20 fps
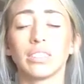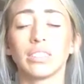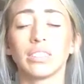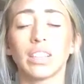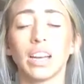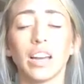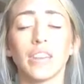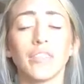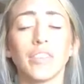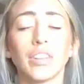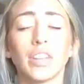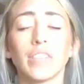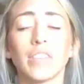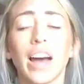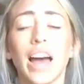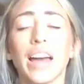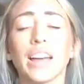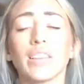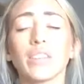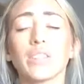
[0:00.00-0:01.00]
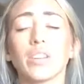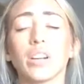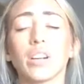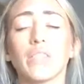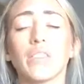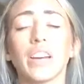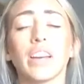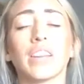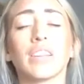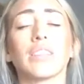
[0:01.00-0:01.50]
I feel of high
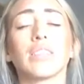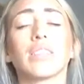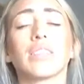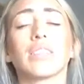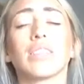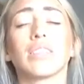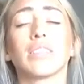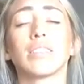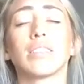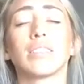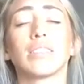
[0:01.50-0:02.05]
service.